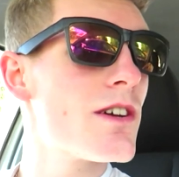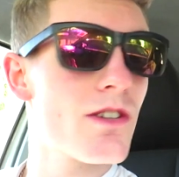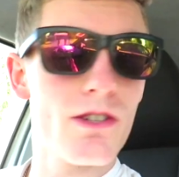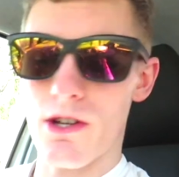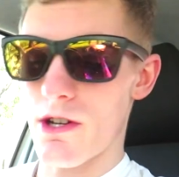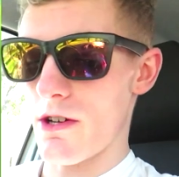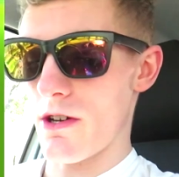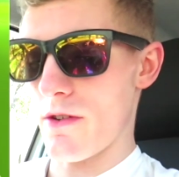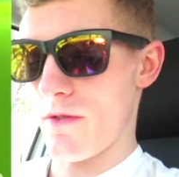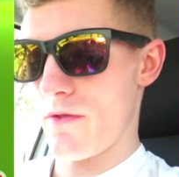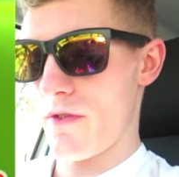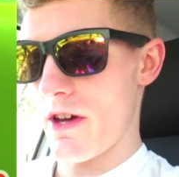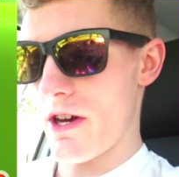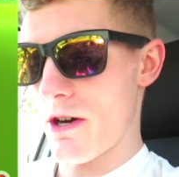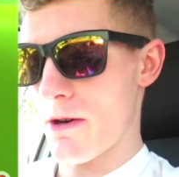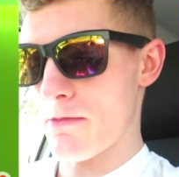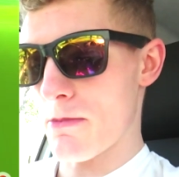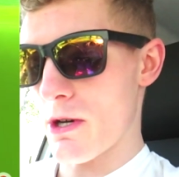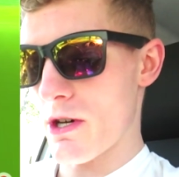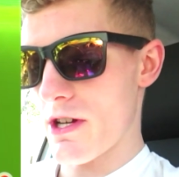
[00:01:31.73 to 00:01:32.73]
Gonna feed
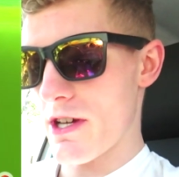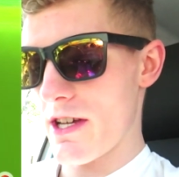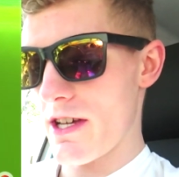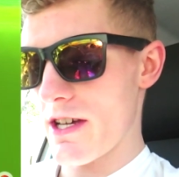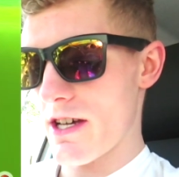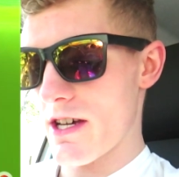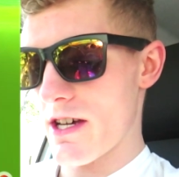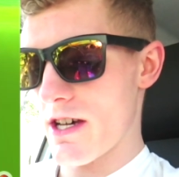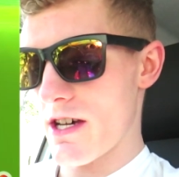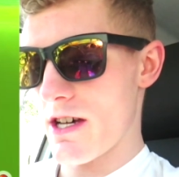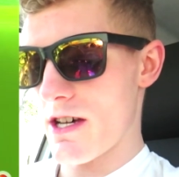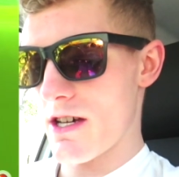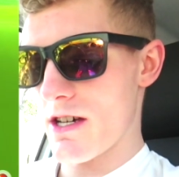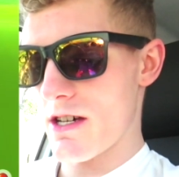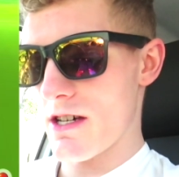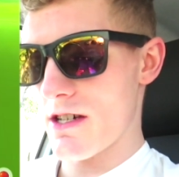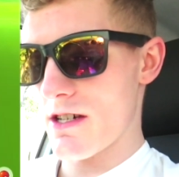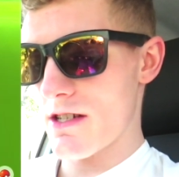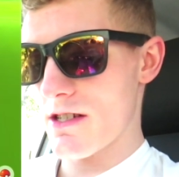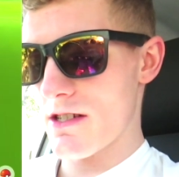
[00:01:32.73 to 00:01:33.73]
our buddy.
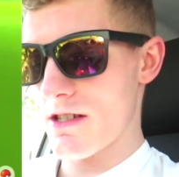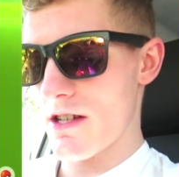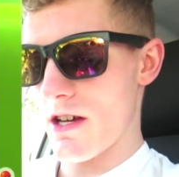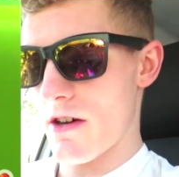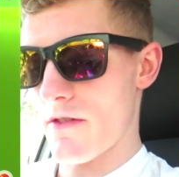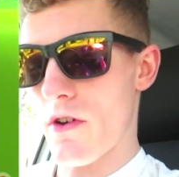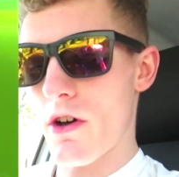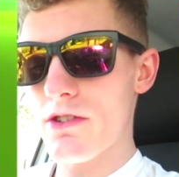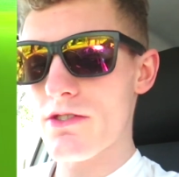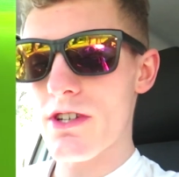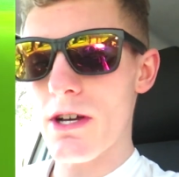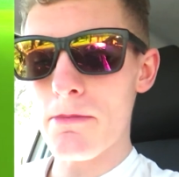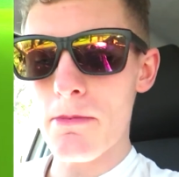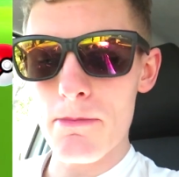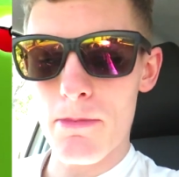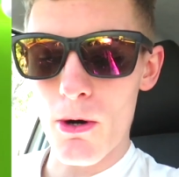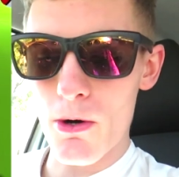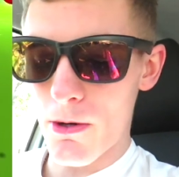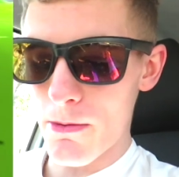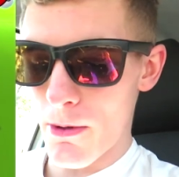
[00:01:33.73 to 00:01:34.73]
And I've also got my
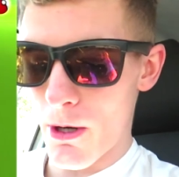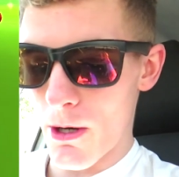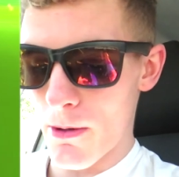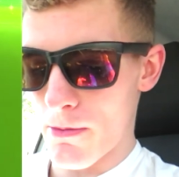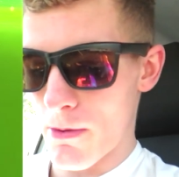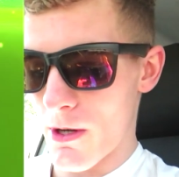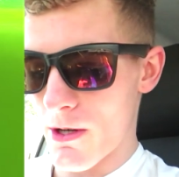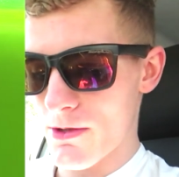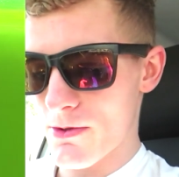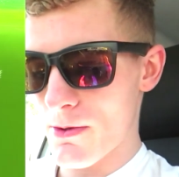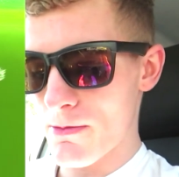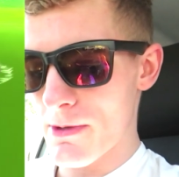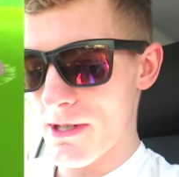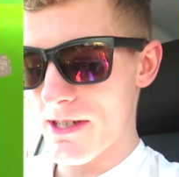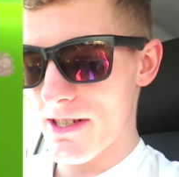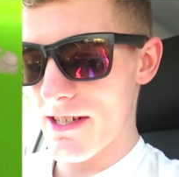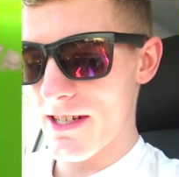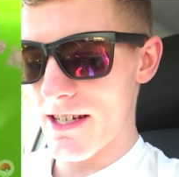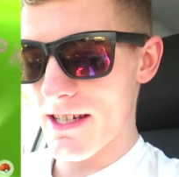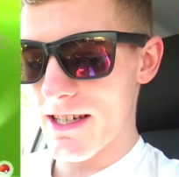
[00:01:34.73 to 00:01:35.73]
Pokeball Plus with me
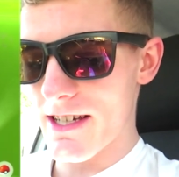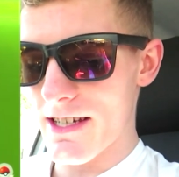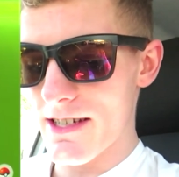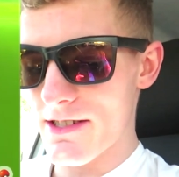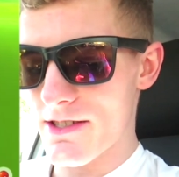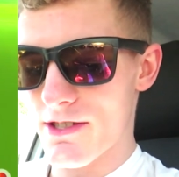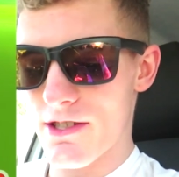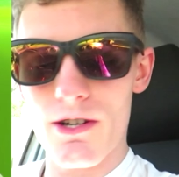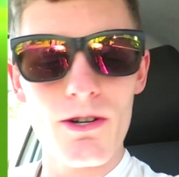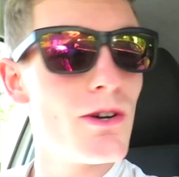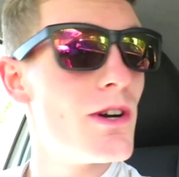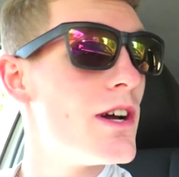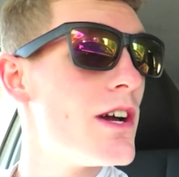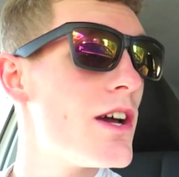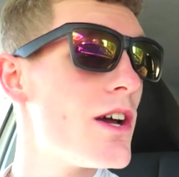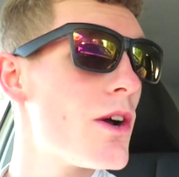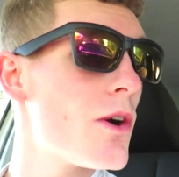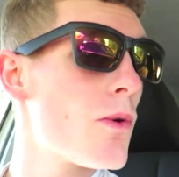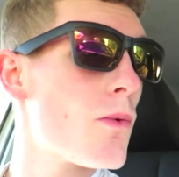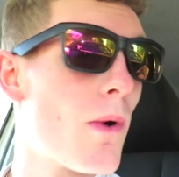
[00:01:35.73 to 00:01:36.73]
today, guys. So
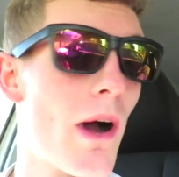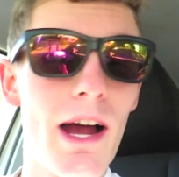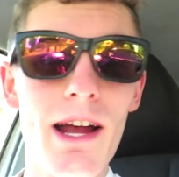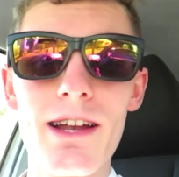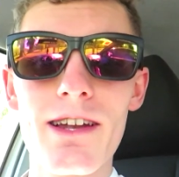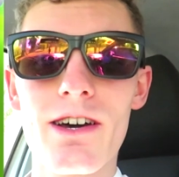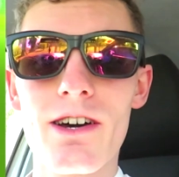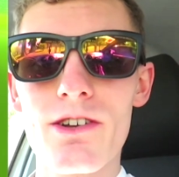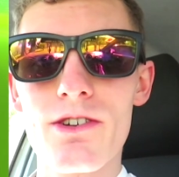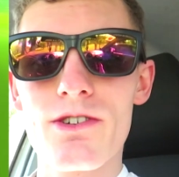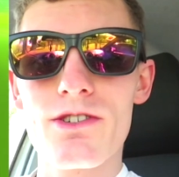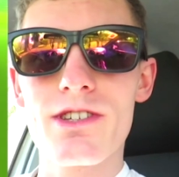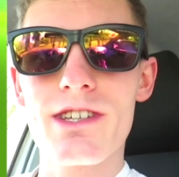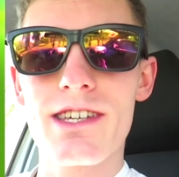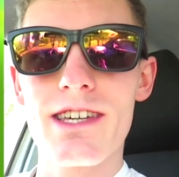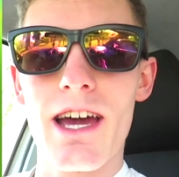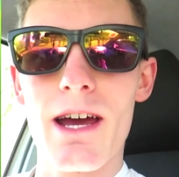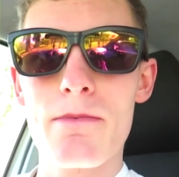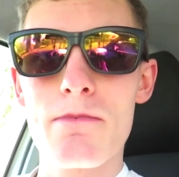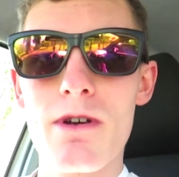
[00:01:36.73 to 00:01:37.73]
while not on the
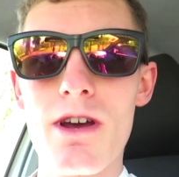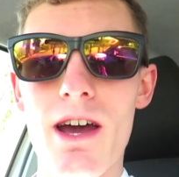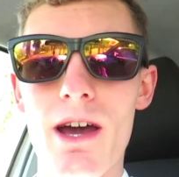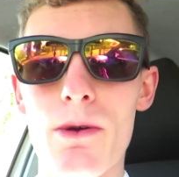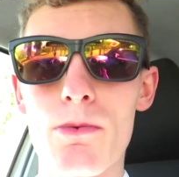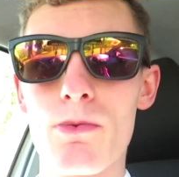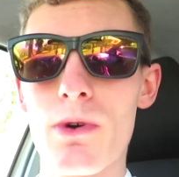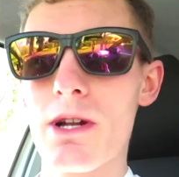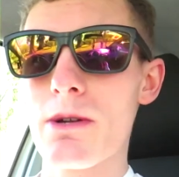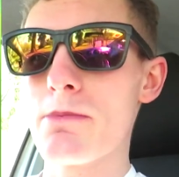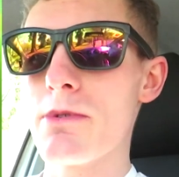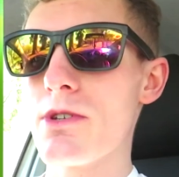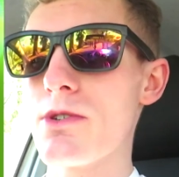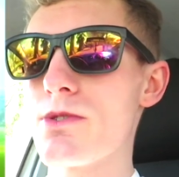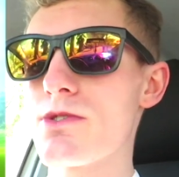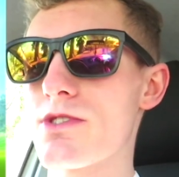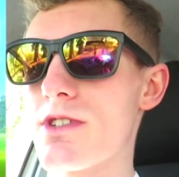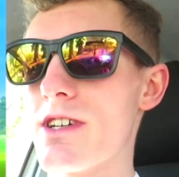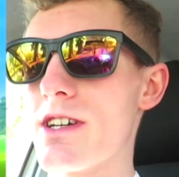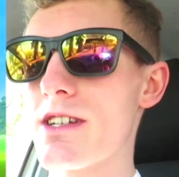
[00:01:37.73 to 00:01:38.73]
camera, I will be
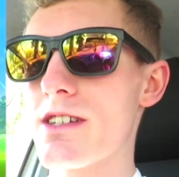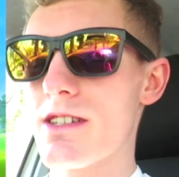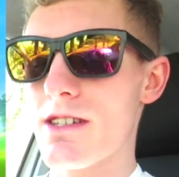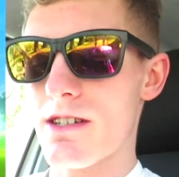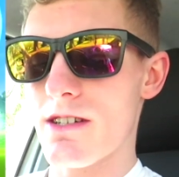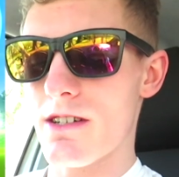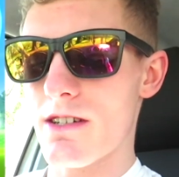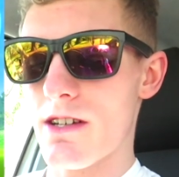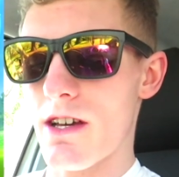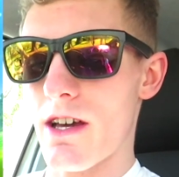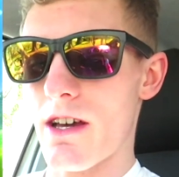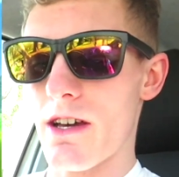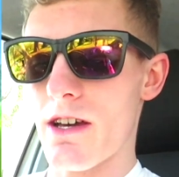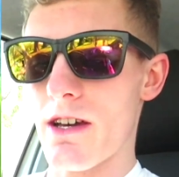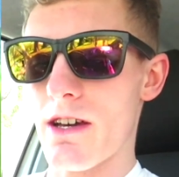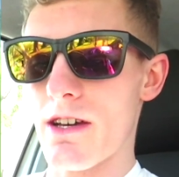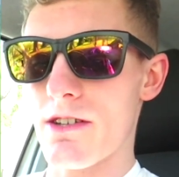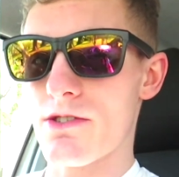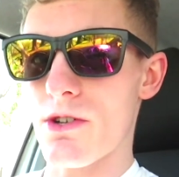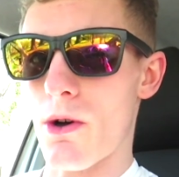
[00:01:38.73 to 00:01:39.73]
using it.
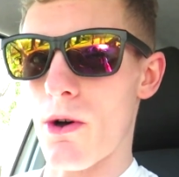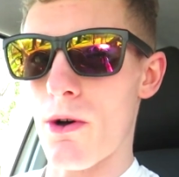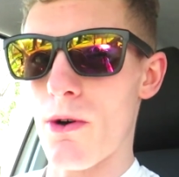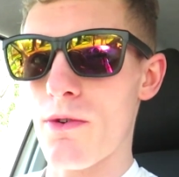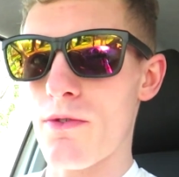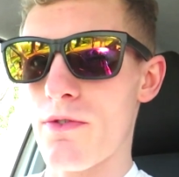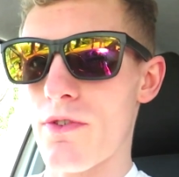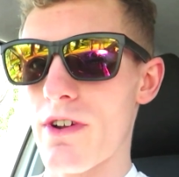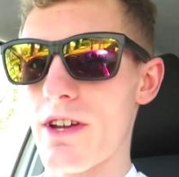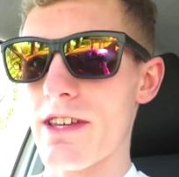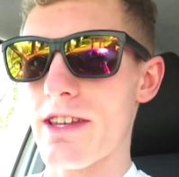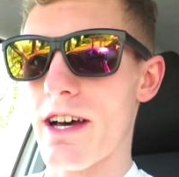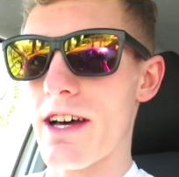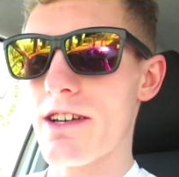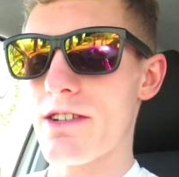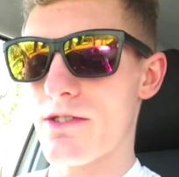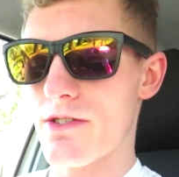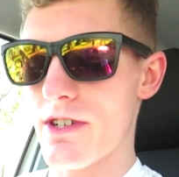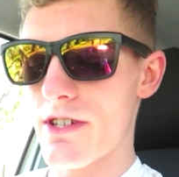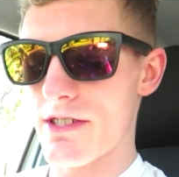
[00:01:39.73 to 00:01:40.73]
Uh, so hopefully
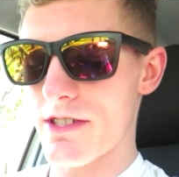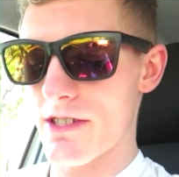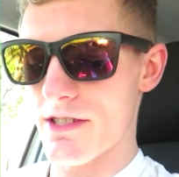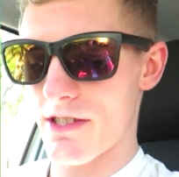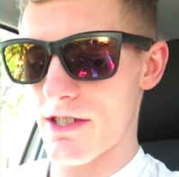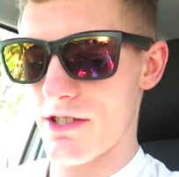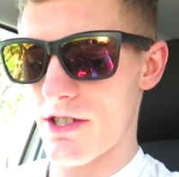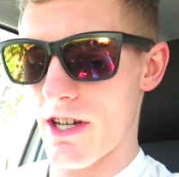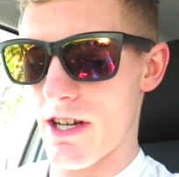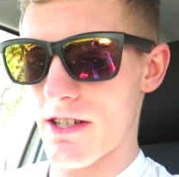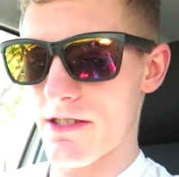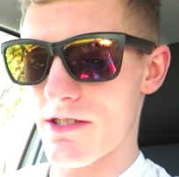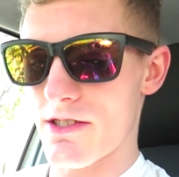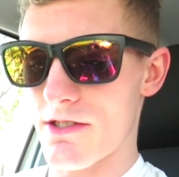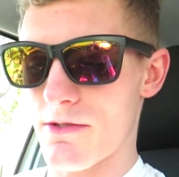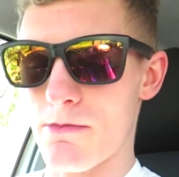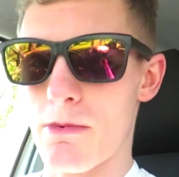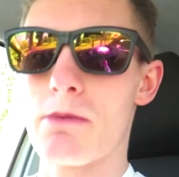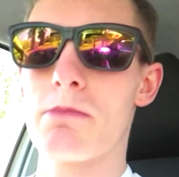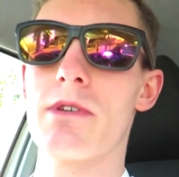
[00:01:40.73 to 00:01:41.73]
that increases the
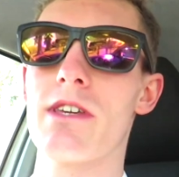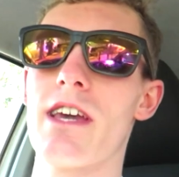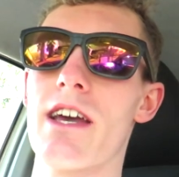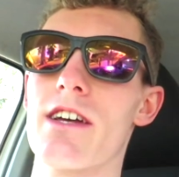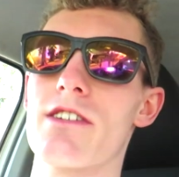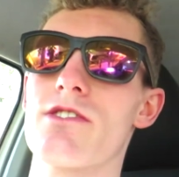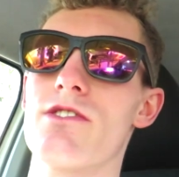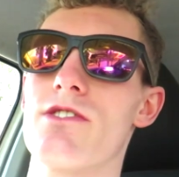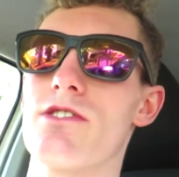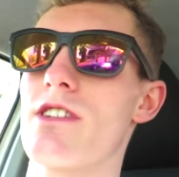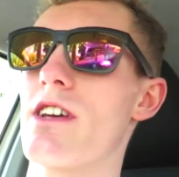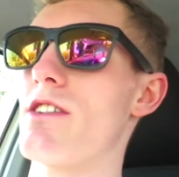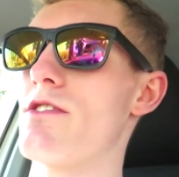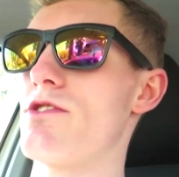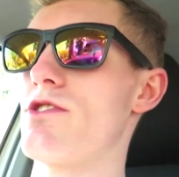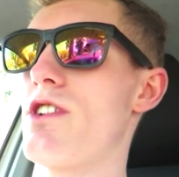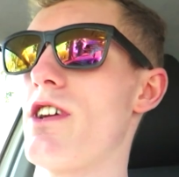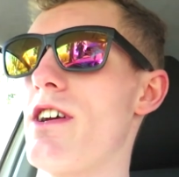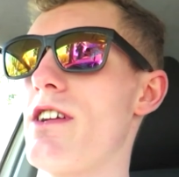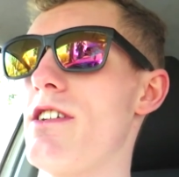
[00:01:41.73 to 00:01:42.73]
chances of maybe catching
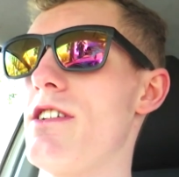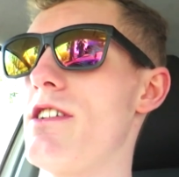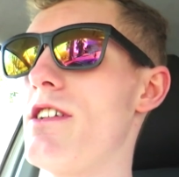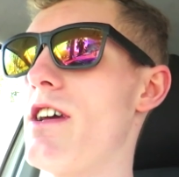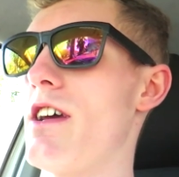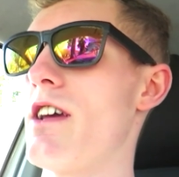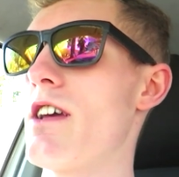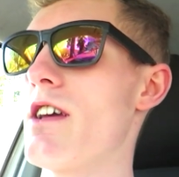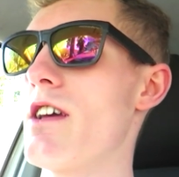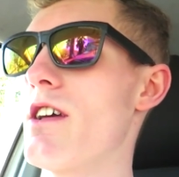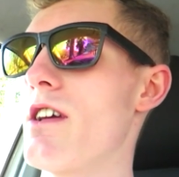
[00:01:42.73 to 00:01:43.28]
ourselves Shadow Shiny today.